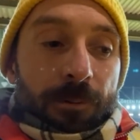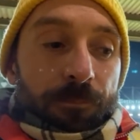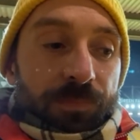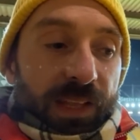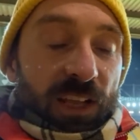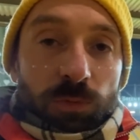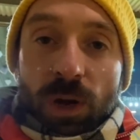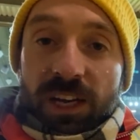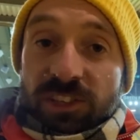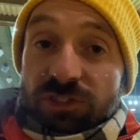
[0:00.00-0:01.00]
has
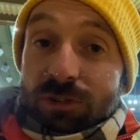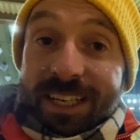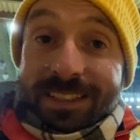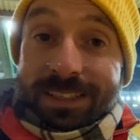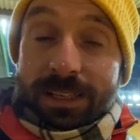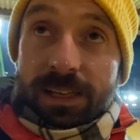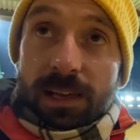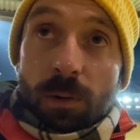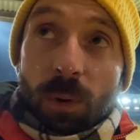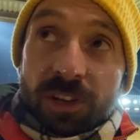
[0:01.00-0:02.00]
worked a treat
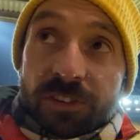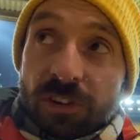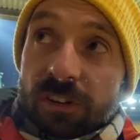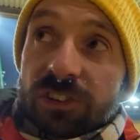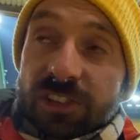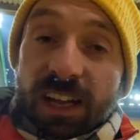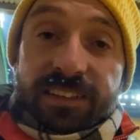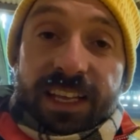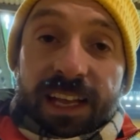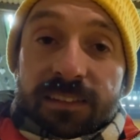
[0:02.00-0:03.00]
once Norwich
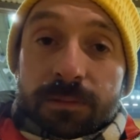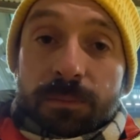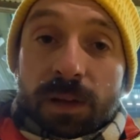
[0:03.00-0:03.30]
started getting some